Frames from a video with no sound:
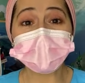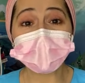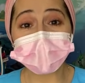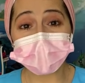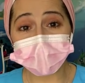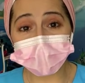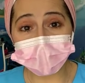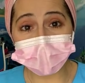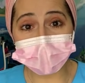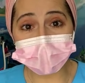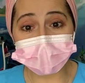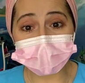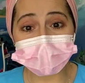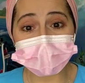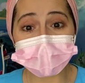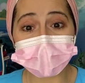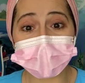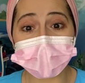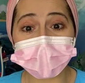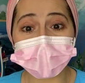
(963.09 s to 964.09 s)
Don't
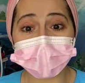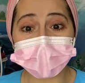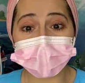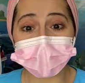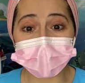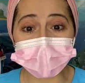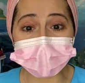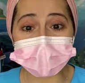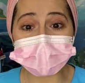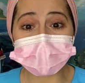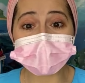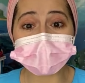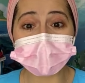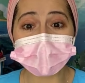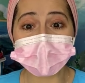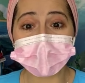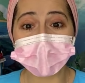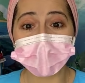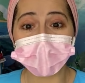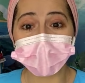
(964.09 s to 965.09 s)
forget to request
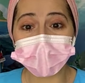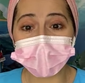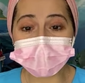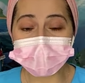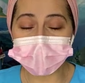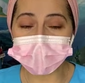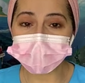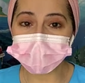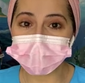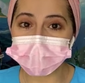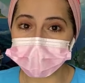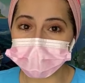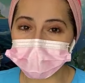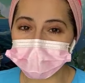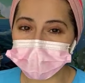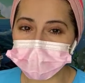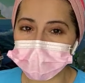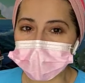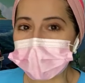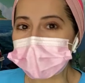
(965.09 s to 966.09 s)
what other
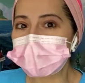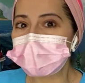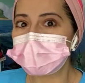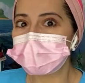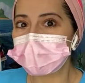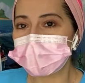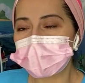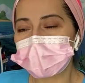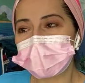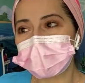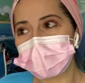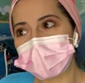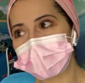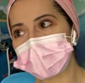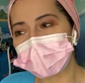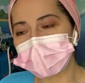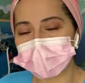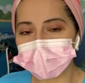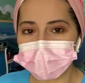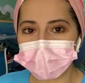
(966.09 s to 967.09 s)
giveaways will
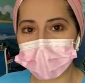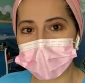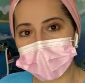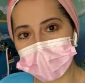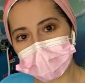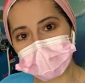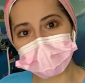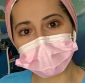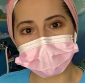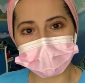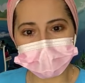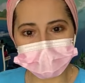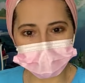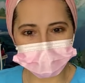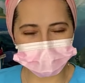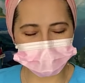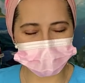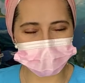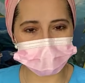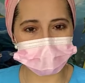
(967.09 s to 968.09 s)
make you
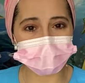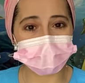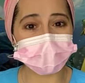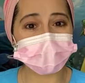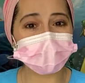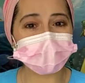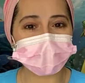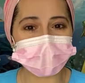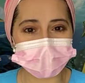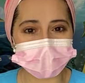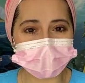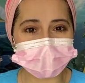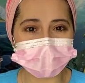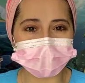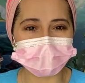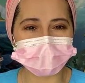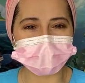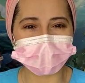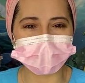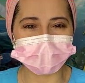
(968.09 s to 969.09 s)
happier, will help your
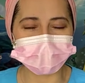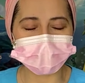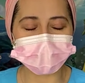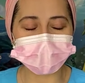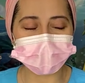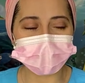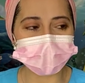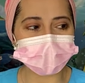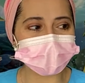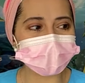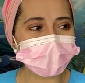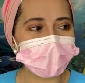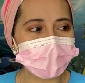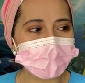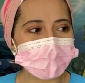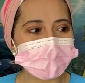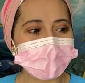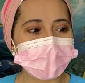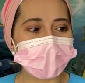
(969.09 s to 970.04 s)
kids. I'm here for you.